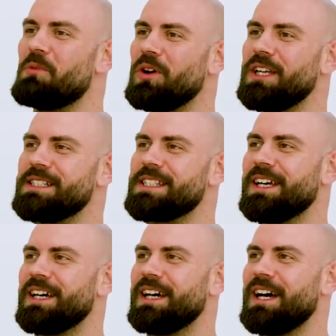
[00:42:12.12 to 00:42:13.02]
wanted,
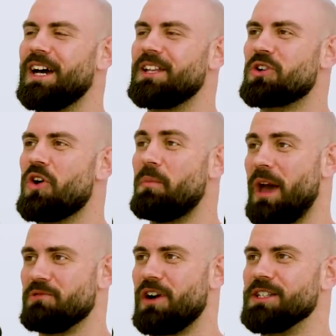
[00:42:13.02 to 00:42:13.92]
uh, I, I, got a
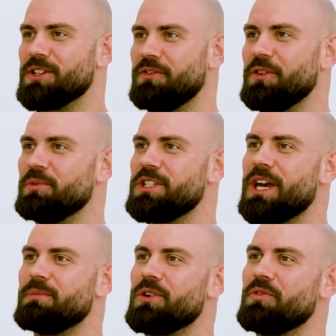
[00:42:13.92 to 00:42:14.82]
pay rise off them, which
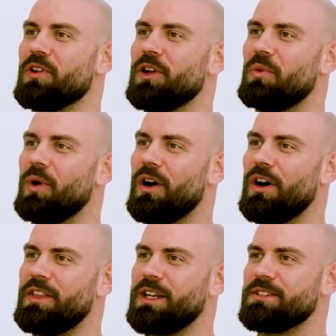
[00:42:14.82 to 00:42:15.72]
kept me going for a little while.
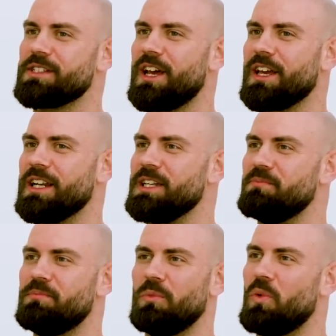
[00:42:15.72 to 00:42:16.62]
And then I was like, I need
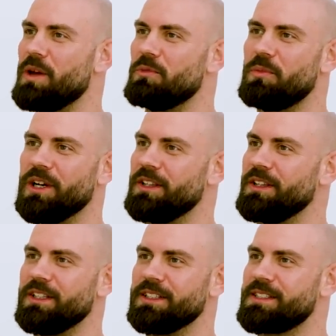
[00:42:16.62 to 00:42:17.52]
way more money
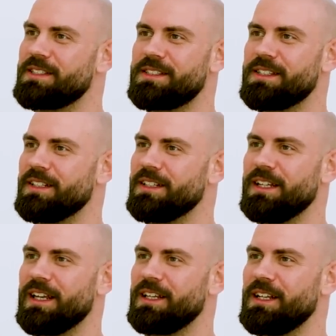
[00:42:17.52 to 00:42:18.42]
than this to
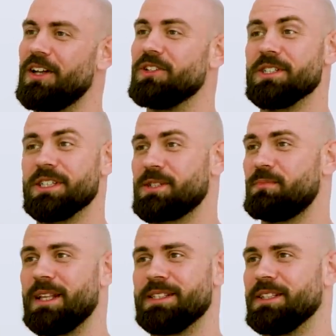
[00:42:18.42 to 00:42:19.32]
like, London's
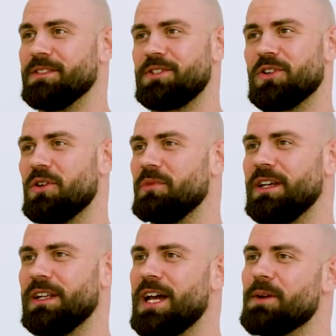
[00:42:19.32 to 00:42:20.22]
expensive. Oh. Do you know what I
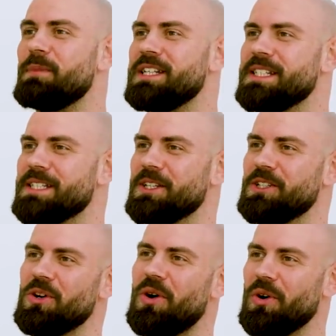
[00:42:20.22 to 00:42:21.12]
mean? I had a missus and a
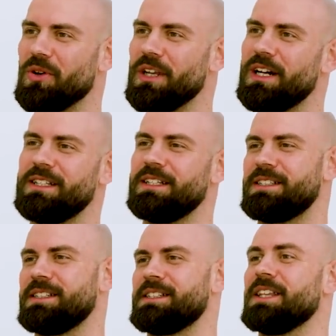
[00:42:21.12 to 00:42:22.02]
dog, and I,
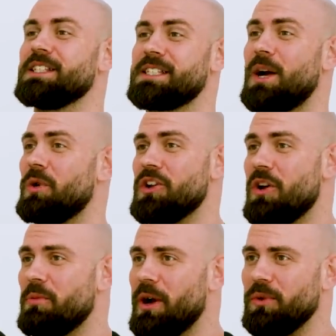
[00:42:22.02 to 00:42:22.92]
it's just like, this is how I
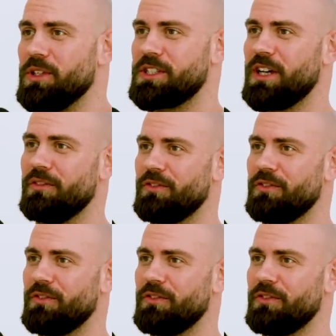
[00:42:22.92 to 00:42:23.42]
know about this stuff.